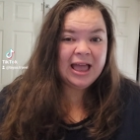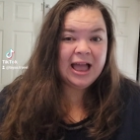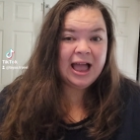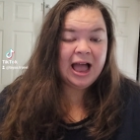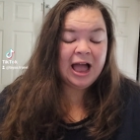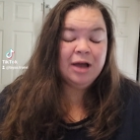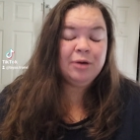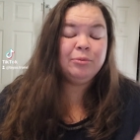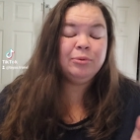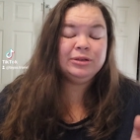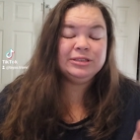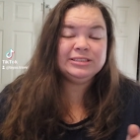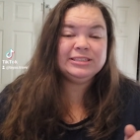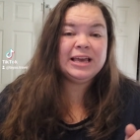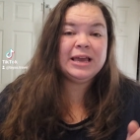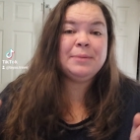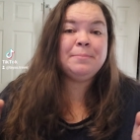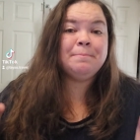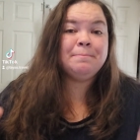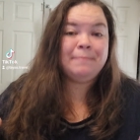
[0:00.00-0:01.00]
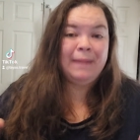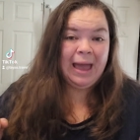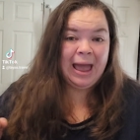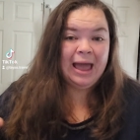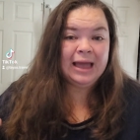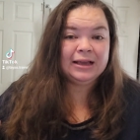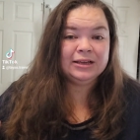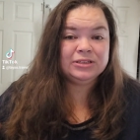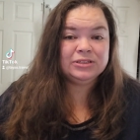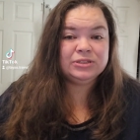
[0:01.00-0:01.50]
I would say
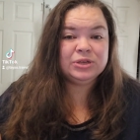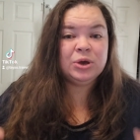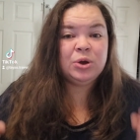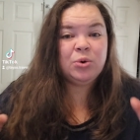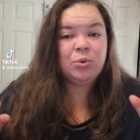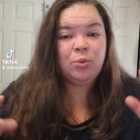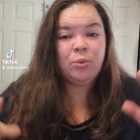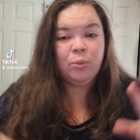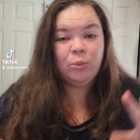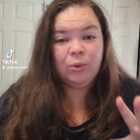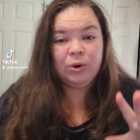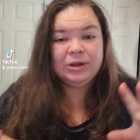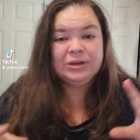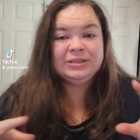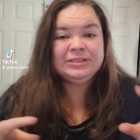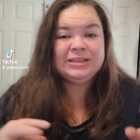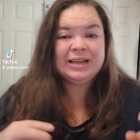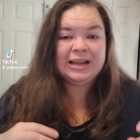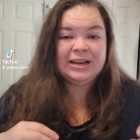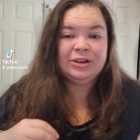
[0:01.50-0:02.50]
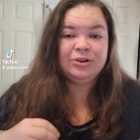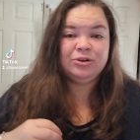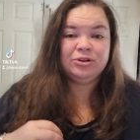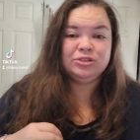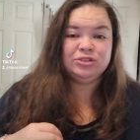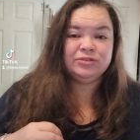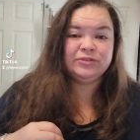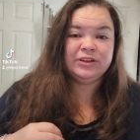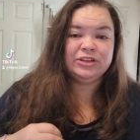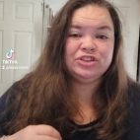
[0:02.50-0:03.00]
max one dining
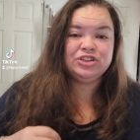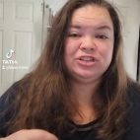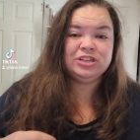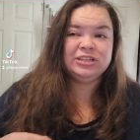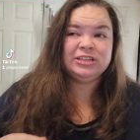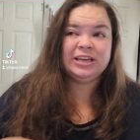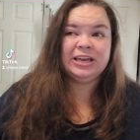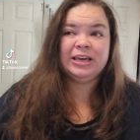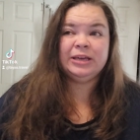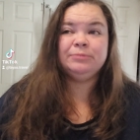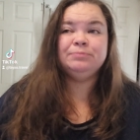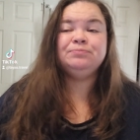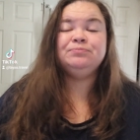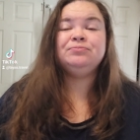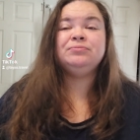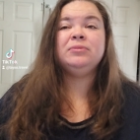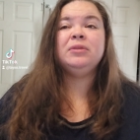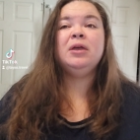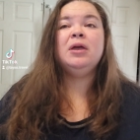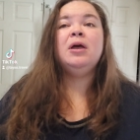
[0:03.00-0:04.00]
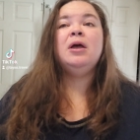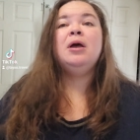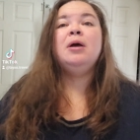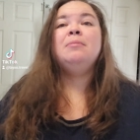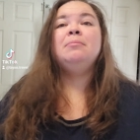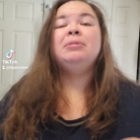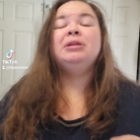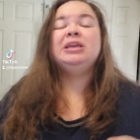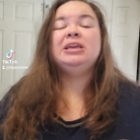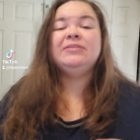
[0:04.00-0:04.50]
reservation a day.
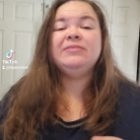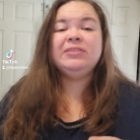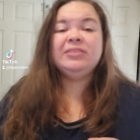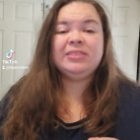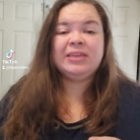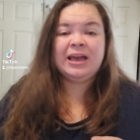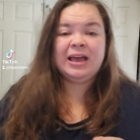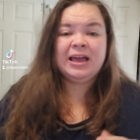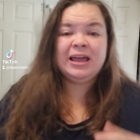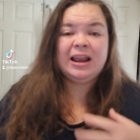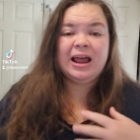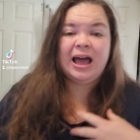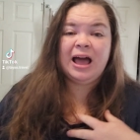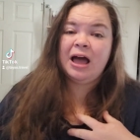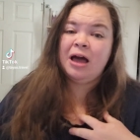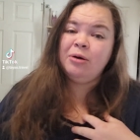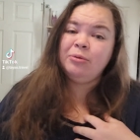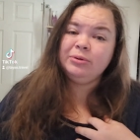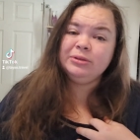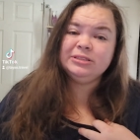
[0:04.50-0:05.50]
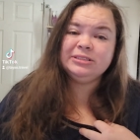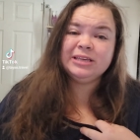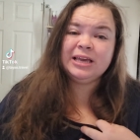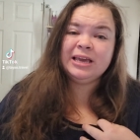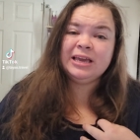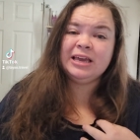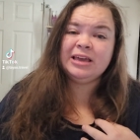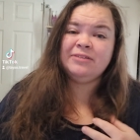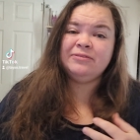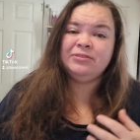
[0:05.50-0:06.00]
But even that, I would
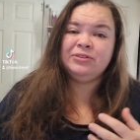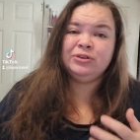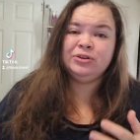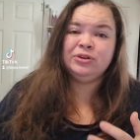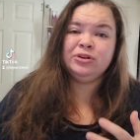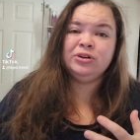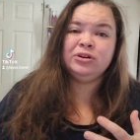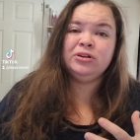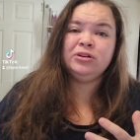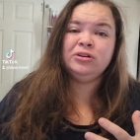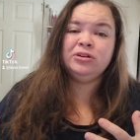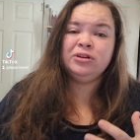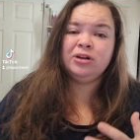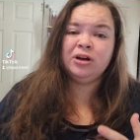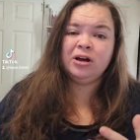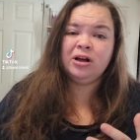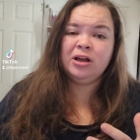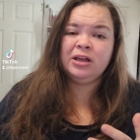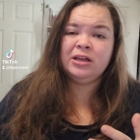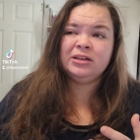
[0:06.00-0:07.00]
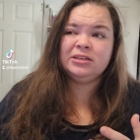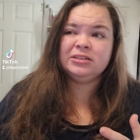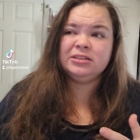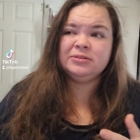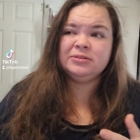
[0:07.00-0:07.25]
say if you're not,